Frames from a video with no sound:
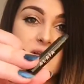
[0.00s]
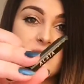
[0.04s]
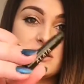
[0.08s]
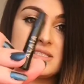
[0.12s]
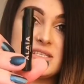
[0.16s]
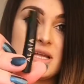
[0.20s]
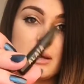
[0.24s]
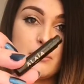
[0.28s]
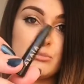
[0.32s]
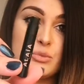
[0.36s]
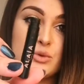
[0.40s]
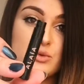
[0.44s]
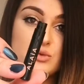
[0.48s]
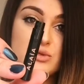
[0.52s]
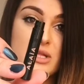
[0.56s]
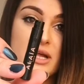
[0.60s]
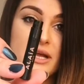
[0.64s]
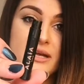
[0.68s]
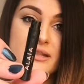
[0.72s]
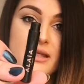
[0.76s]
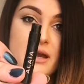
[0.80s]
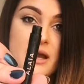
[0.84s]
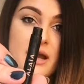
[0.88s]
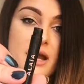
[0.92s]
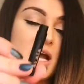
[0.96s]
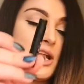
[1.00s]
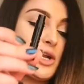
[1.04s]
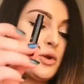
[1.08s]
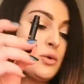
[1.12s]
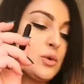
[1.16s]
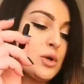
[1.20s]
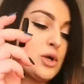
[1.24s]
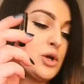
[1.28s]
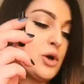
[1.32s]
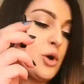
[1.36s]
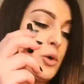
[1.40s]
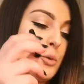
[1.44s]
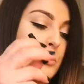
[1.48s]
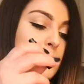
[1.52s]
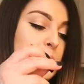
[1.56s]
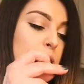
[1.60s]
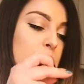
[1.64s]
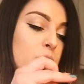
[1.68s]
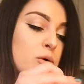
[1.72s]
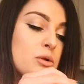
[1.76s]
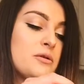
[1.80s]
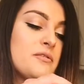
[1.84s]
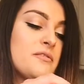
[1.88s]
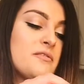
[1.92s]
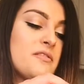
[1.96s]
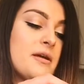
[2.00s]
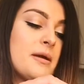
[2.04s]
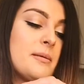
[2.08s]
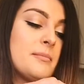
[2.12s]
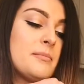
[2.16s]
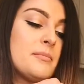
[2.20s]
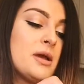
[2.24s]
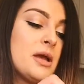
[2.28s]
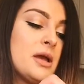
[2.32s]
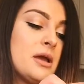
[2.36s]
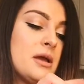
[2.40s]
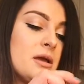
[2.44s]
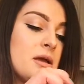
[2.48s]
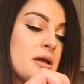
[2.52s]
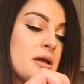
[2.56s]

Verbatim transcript: samples like that. I don't want to open all of them.